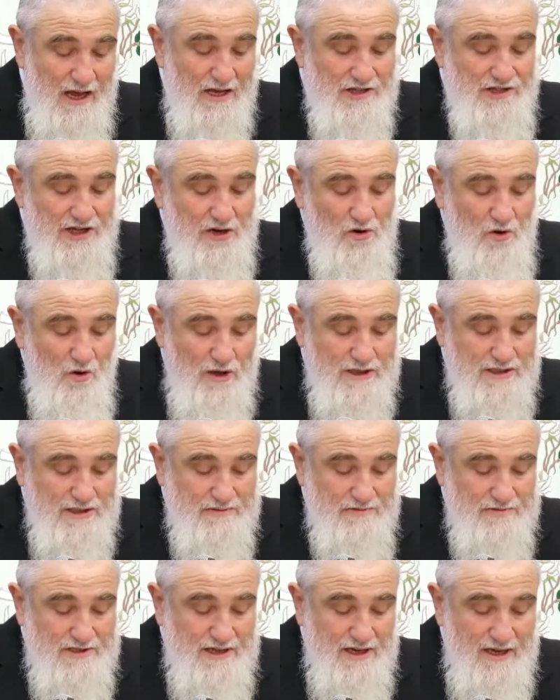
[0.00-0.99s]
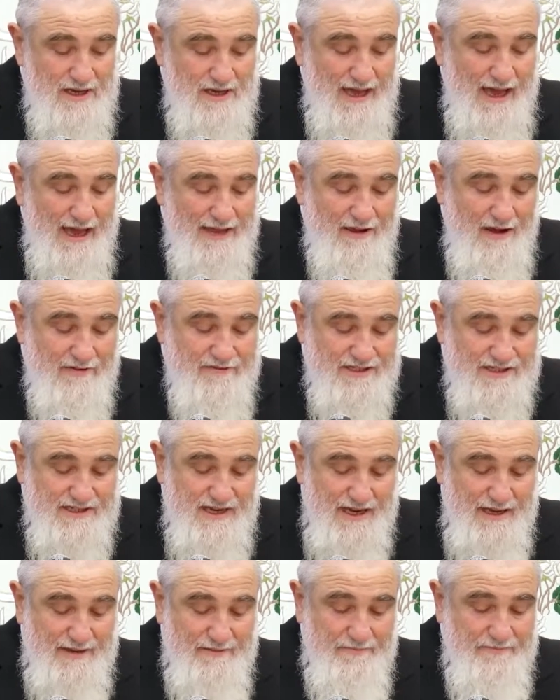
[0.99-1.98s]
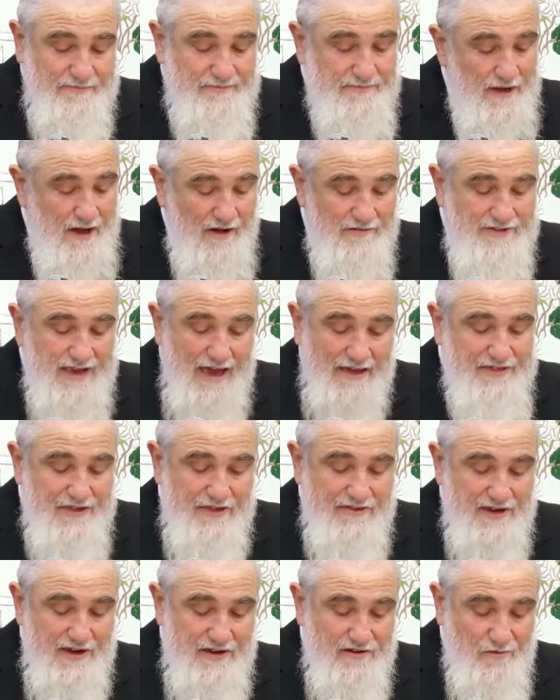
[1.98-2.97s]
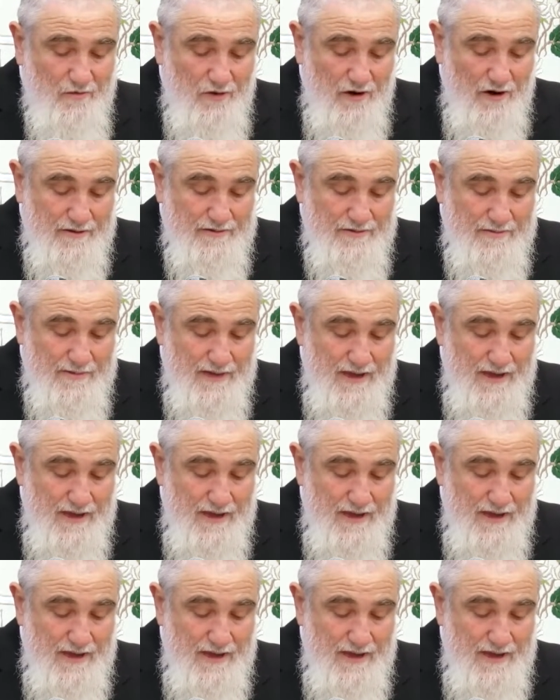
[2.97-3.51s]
she caused chet of sin, of death into this world.